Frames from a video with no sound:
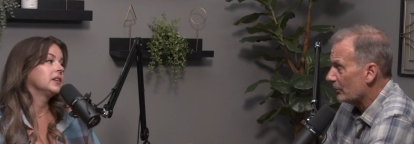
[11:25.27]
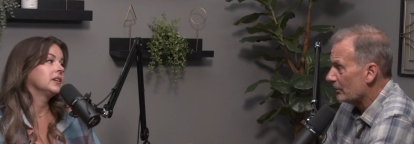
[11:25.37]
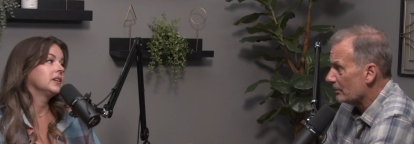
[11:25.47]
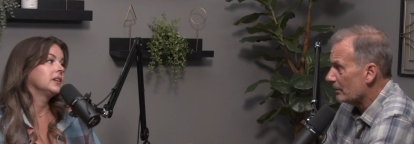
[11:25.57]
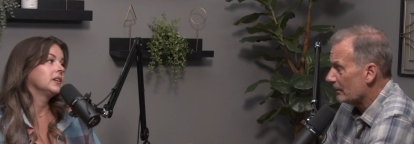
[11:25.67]

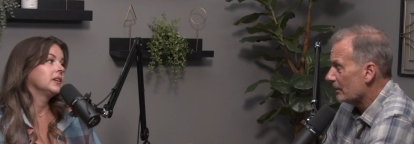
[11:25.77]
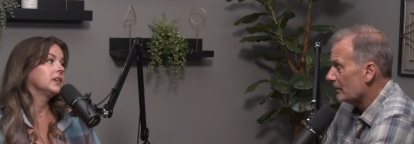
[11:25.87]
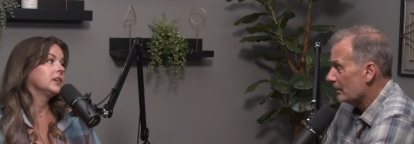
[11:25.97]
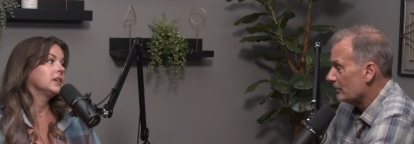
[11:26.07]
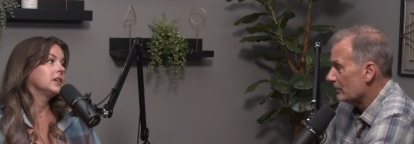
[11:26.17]
Speaker 1: entered into
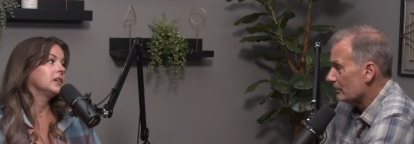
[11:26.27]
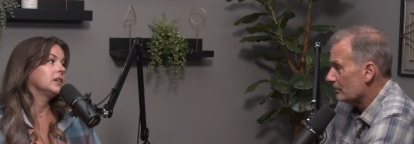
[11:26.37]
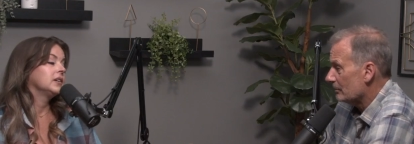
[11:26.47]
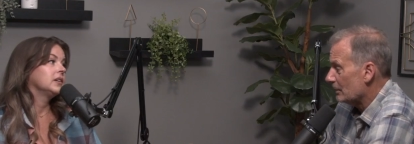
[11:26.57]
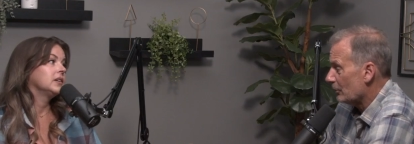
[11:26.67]
the
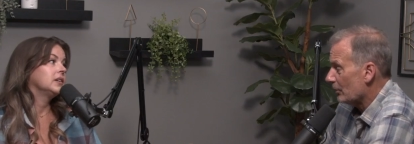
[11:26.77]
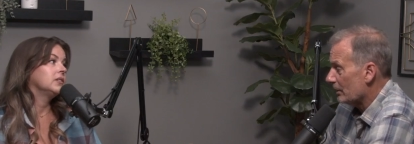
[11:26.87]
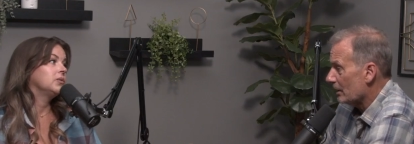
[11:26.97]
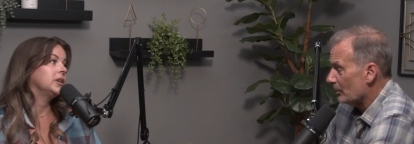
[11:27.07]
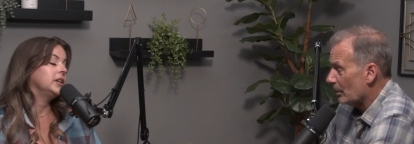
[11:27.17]
into
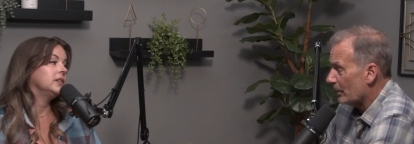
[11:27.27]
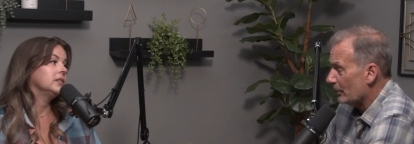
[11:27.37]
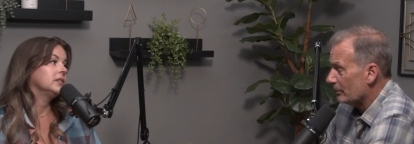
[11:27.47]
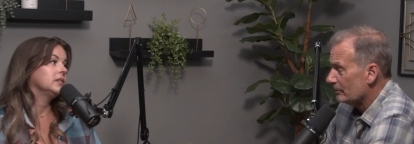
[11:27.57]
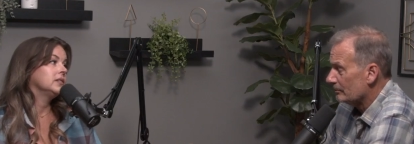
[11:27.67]
eternity
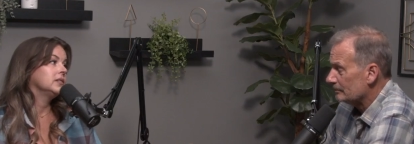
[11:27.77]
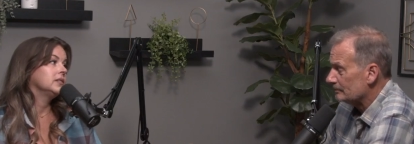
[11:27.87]
unprepared. Right.